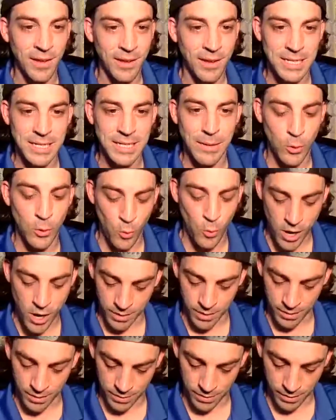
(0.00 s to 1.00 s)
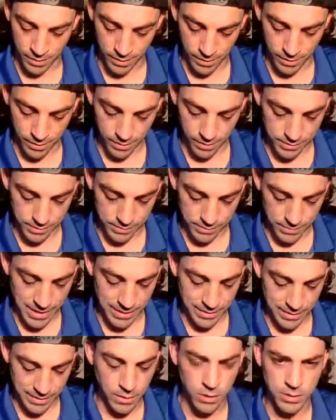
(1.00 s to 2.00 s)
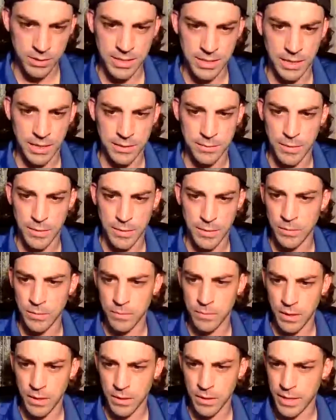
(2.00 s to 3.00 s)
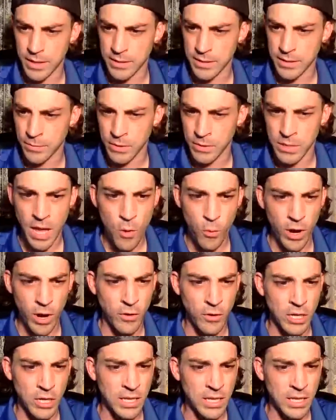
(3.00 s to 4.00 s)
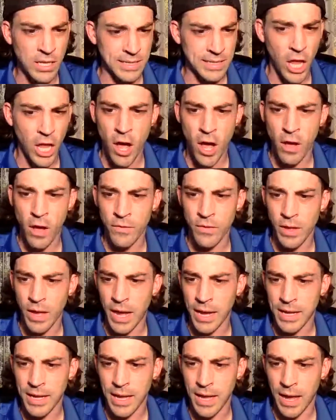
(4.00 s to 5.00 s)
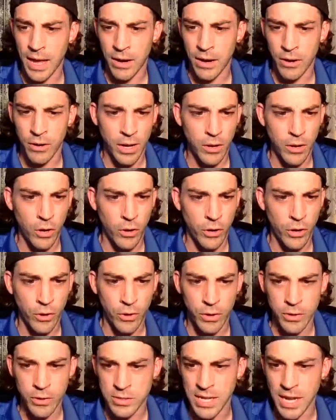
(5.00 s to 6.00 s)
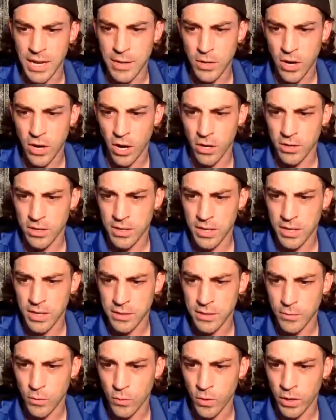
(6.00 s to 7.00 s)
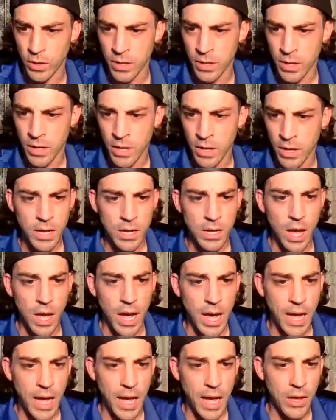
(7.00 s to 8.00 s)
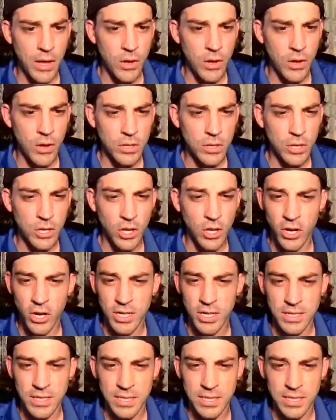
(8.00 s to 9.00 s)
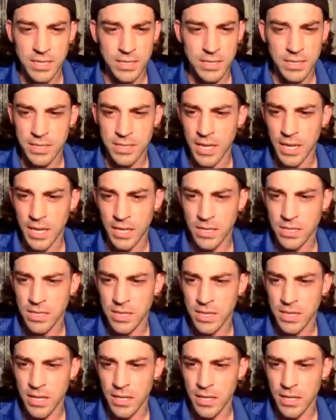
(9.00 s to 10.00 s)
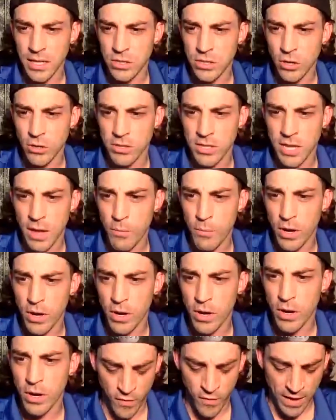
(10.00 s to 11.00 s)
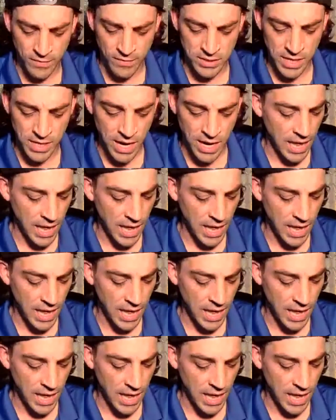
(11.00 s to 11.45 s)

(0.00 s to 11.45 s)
He's number 1. It's right, or 6 maybe in the last month. Whatever. He loved. I don't know. Oh no, it was Denny McCarthy. That's number 1. Clark is 6th in strokes gained putting from 5 to 10.